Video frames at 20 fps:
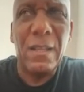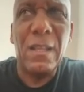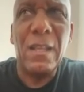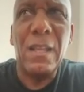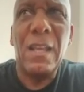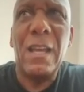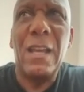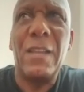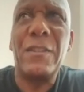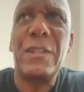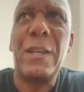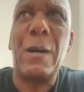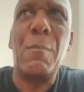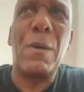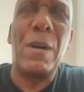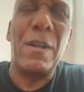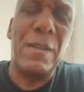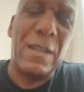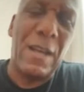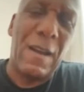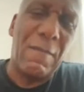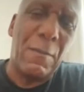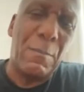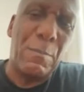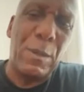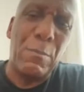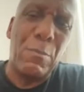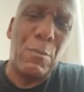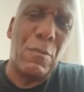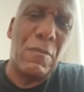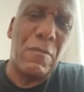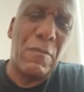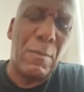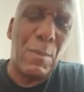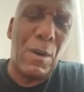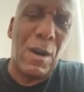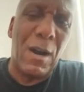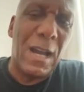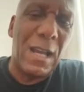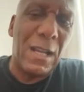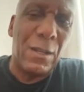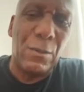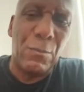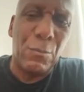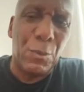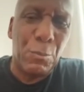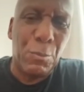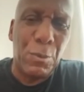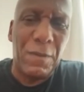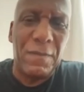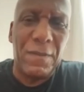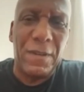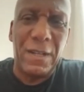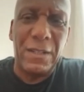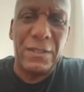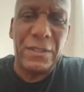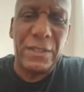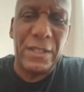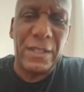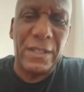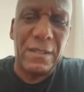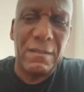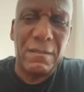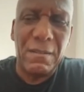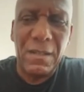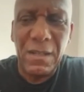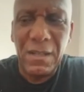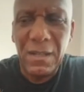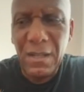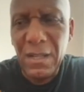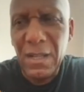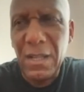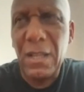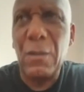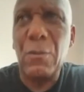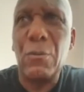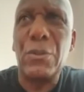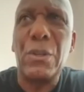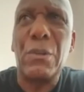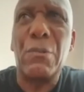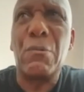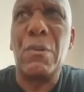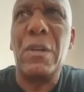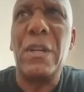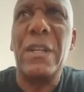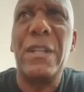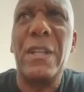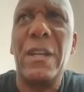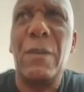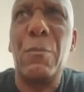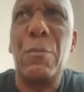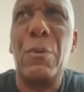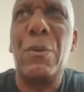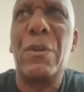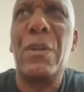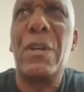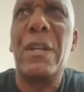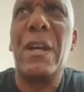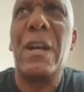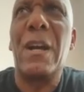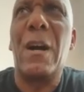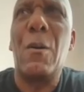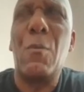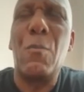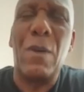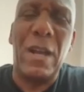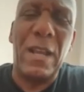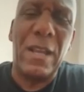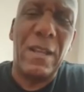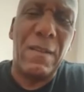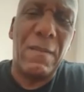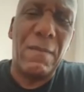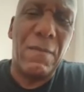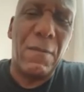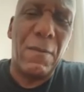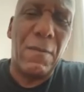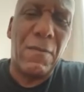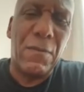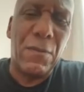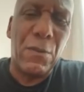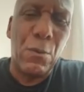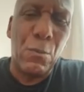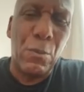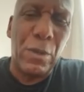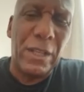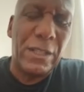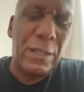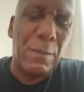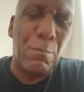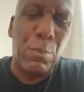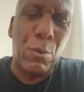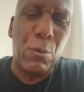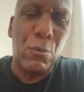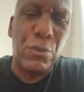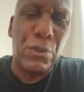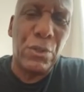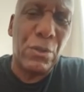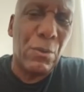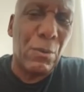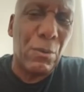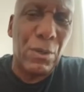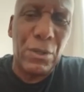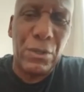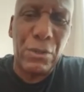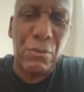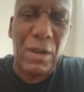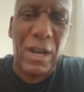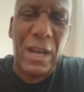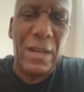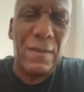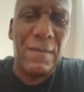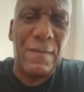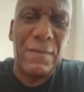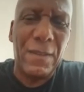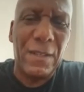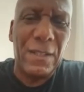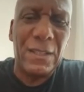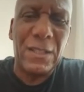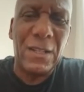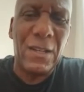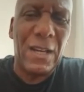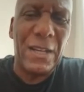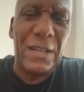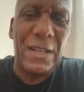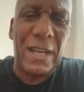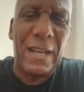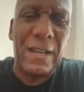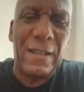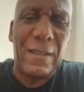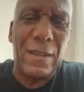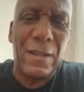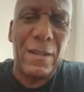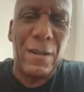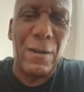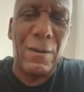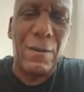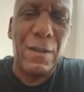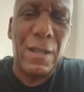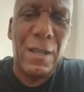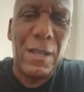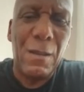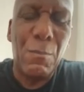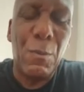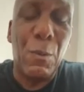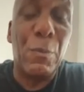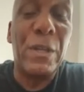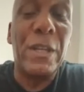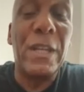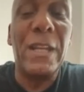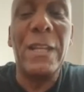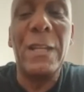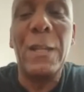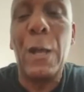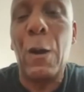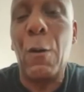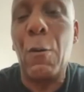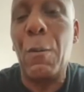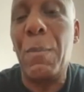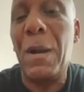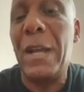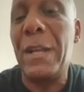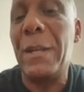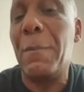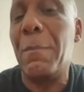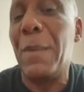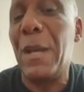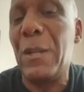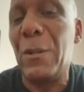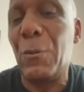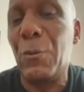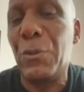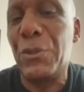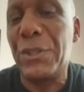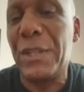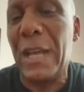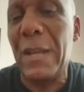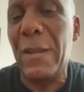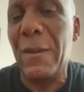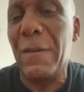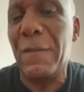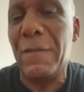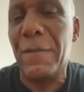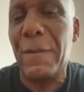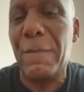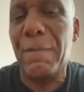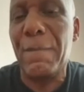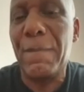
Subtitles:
And other people from Ireland were with us, and it was agreed that we were going to go away for a few weeks in Portugal to train and things like that, you know. But we didn't know about the mental state of him.